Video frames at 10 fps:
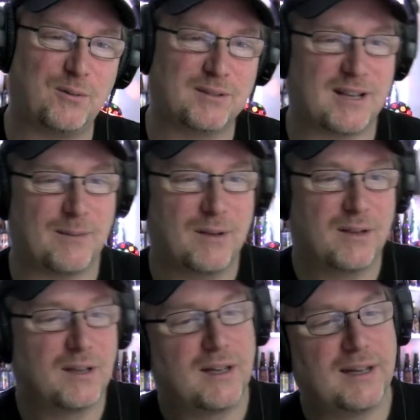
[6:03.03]
whole time,
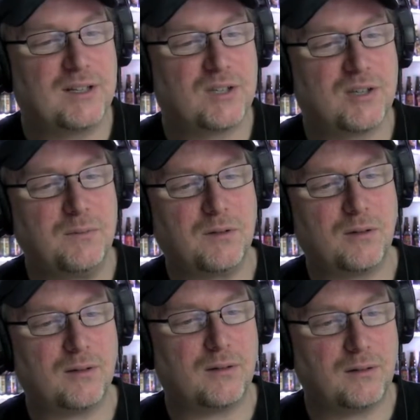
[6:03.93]
and it seemed
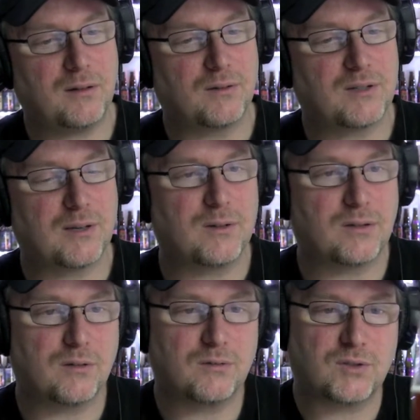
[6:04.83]
to
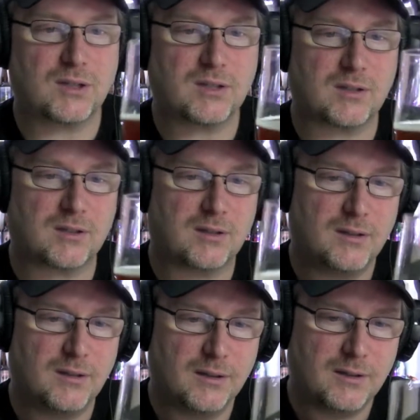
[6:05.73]
do justice.
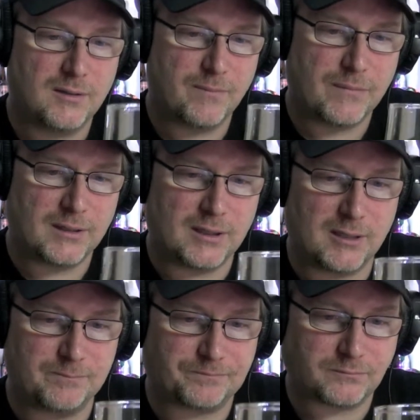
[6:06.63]

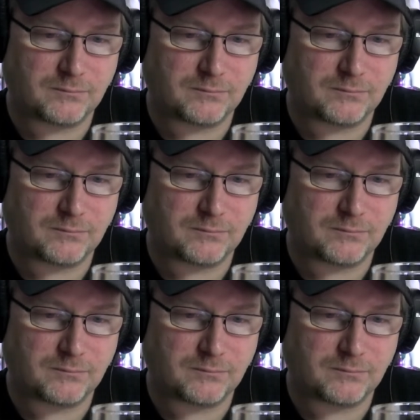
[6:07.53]
One